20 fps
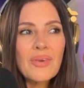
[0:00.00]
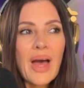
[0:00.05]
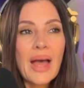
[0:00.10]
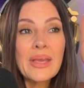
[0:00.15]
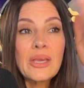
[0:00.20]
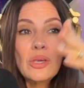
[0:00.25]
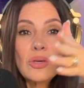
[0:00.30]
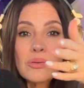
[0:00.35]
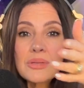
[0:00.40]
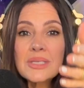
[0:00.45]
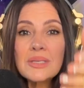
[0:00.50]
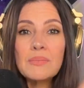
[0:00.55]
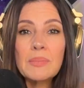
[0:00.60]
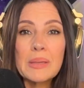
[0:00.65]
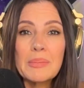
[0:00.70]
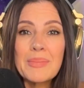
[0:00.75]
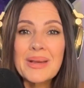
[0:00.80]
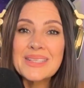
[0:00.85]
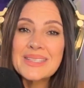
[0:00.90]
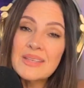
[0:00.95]
used to
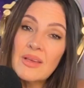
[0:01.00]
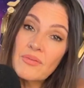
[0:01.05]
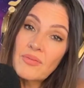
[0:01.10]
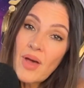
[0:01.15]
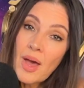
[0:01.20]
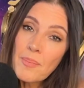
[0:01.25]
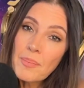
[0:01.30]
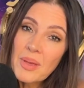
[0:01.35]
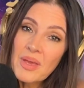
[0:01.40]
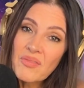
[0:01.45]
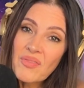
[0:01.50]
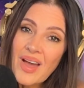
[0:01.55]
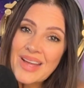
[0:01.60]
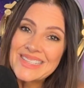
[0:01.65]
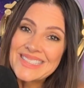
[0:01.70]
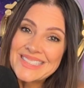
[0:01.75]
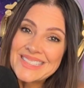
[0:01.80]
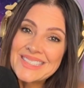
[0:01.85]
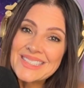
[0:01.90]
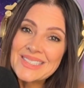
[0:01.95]
beat myself up if I
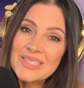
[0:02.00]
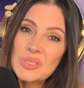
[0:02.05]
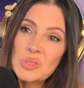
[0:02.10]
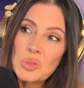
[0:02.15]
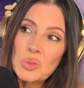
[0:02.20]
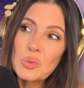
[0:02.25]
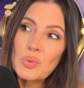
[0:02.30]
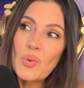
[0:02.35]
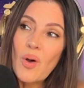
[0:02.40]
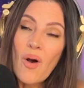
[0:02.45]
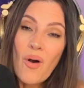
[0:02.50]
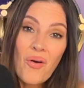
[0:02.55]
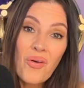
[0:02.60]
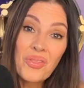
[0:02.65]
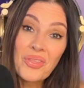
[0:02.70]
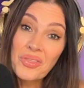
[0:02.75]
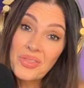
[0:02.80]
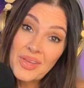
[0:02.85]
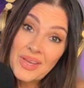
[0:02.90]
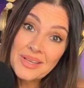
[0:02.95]
didn't do all
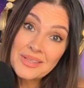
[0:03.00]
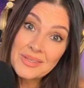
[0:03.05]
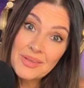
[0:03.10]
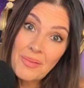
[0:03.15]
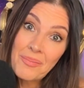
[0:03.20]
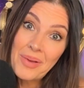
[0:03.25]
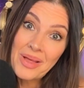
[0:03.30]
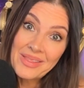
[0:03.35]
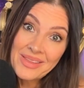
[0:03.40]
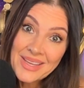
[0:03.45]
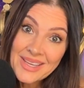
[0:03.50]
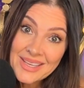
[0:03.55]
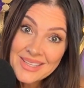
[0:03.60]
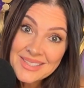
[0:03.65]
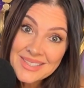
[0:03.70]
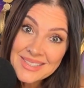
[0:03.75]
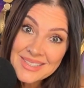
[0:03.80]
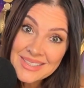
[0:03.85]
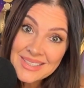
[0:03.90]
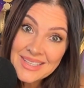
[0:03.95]
the things on my
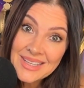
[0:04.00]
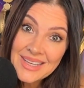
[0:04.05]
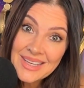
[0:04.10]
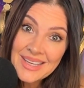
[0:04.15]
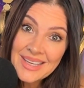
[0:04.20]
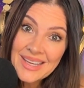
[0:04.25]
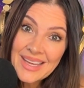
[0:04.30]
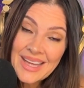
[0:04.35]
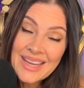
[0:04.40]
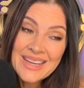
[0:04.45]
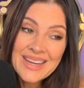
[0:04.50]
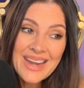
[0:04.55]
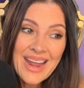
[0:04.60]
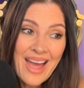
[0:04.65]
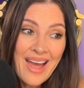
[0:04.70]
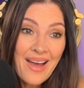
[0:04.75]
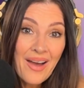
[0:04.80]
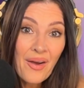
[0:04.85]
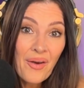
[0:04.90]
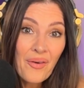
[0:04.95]
list. And
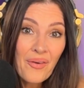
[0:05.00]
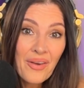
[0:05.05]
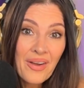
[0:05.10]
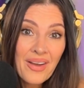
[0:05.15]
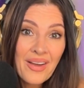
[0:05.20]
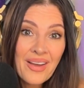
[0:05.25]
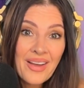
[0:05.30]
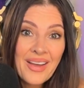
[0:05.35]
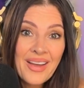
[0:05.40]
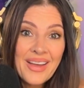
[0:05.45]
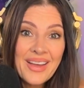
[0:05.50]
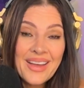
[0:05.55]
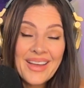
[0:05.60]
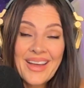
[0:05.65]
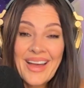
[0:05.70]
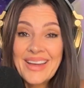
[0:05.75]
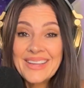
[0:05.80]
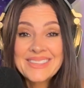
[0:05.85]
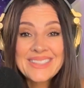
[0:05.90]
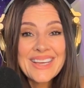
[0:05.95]
now
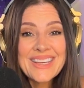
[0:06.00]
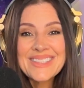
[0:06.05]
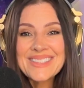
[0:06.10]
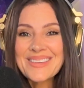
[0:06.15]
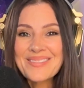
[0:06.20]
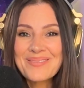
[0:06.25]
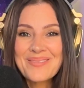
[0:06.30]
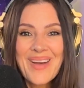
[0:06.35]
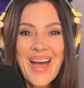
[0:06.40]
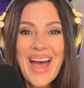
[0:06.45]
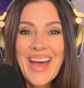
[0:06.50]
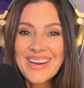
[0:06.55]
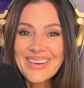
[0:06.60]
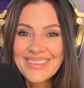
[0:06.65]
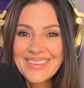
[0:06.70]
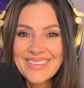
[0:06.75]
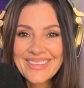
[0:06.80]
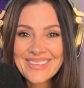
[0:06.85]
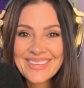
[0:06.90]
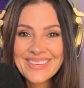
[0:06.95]
it doesn't
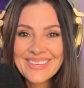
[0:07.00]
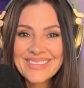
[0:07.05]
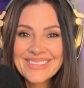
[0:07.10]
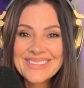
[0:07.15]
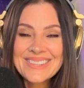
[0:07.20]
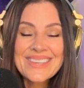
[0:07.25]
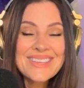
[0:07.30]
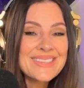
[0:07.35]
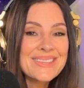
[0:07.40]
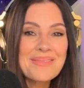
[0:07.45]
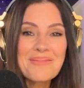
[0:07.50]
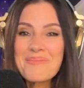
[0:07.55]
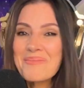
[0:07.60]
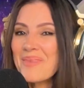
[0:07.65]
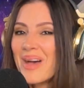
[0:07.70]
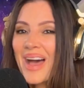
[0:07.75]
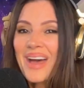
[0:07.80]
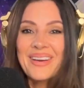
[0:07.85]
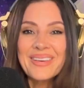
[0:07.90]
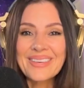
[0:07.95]
matter. It doesn't
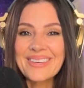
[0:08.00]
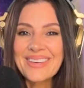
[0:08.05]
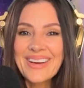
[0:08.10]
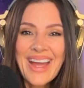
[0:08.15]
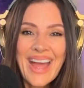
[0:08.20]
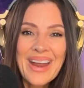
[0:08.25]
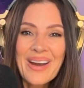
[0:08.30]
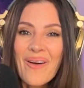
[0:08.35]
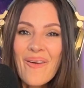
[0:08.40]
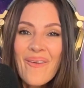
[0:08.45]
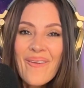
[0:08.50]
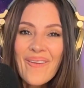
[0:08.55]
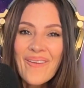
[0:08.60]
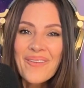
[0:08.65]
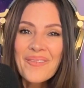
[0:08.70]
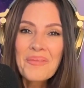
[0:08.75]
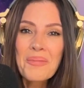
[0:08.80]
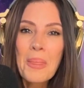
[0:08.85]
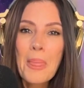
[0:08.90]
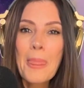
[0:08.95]
matter at
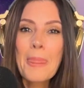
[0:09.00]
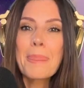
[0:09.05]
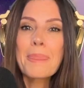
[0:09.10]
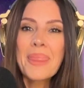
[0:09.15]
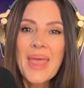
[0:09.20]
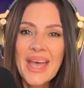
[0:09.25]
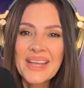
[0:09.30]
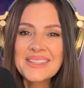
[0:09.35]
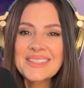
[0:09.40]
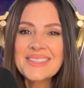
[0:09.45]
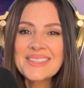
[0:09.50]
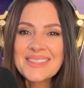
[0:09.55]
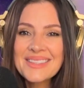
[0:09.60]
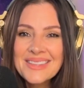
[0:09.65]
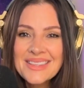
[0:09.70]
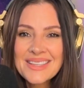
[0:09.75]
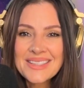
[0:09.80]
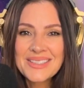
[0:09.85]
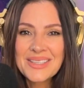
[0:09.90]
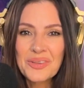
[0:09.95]
all. That's
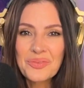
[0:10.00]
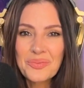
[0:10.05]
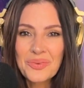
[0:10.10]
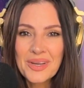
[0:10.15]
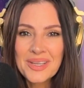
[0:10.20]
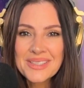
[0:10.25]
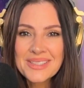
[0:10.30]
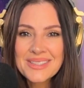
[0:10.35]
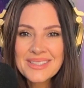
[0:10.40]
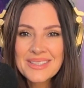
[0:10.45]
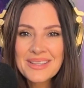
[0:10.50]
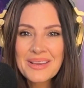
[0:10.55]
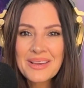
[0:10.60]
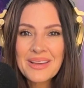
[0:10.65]
the difference.